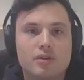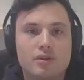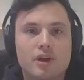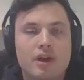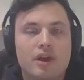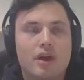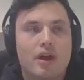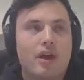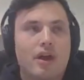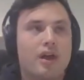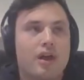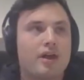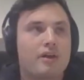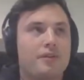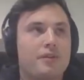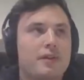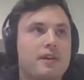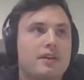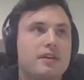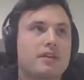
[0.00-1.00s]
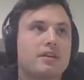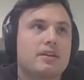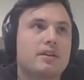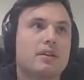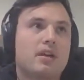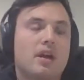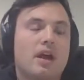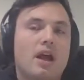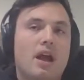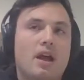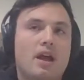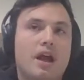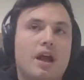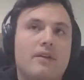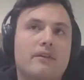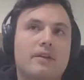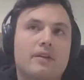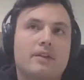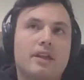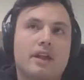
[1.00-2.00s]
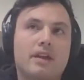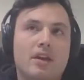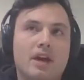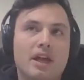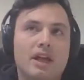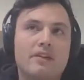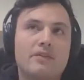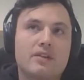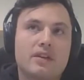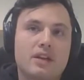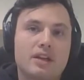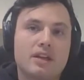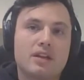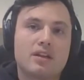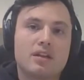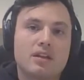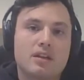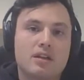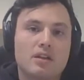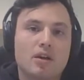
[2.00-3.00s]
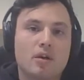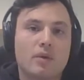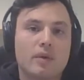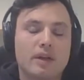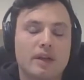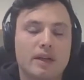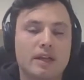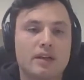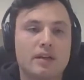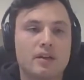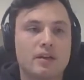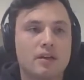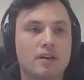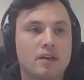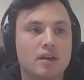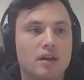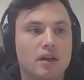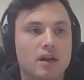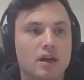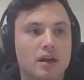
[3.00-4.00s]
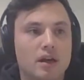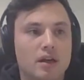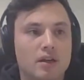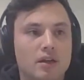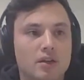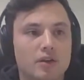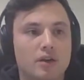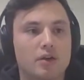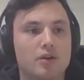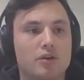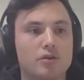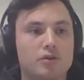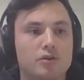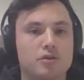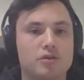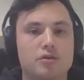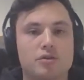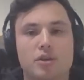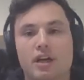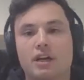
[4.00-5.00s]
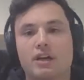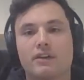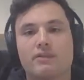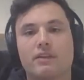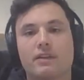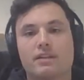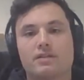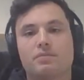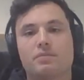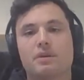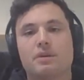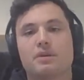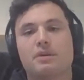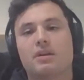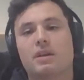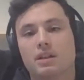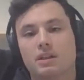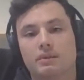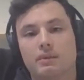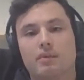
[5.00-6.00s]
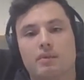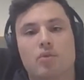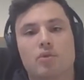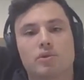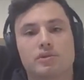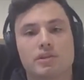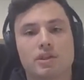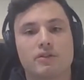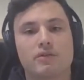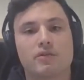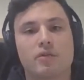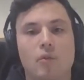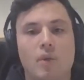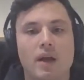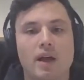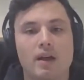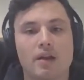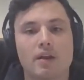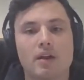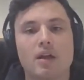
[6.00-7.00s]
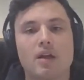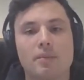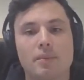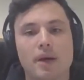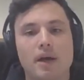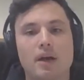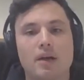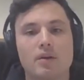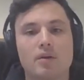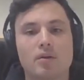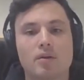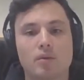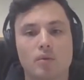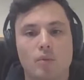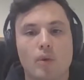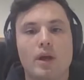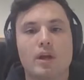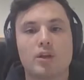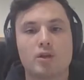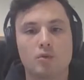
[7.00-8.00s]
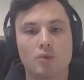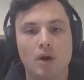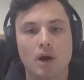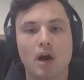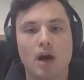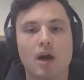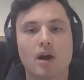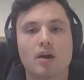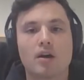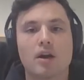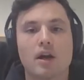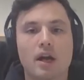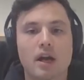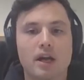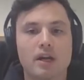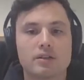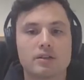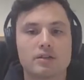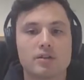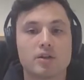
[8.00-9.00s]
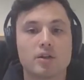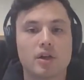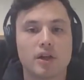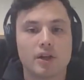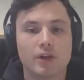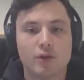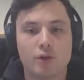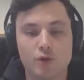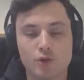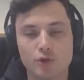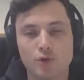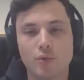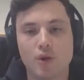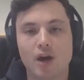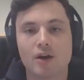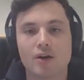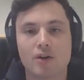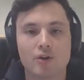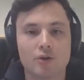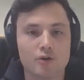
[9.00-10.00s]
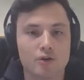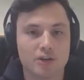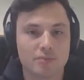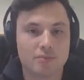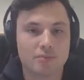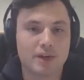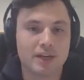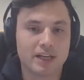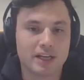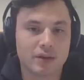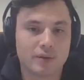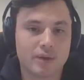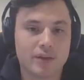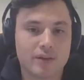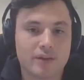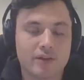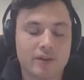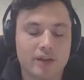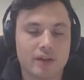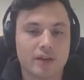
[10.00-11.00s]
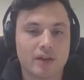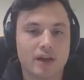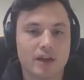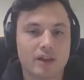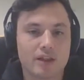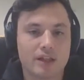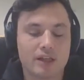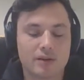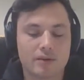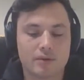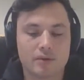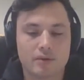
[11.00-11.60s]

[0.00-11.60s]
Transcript: I think having that naivety going in, you know, you kind of need to be a little bit more self-aware about where you are and who you are and who you're competing with. And I think,